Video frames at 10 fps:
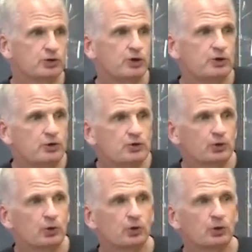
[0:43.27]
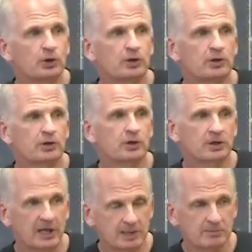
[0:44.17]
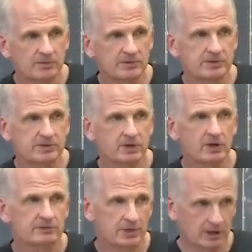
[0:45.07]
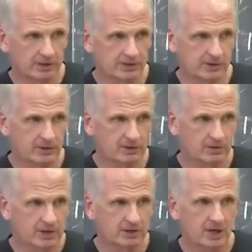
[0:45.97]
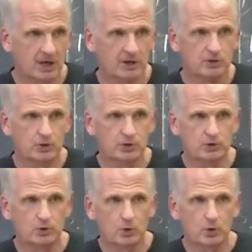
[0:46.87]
neutral claims of knowledge, right? You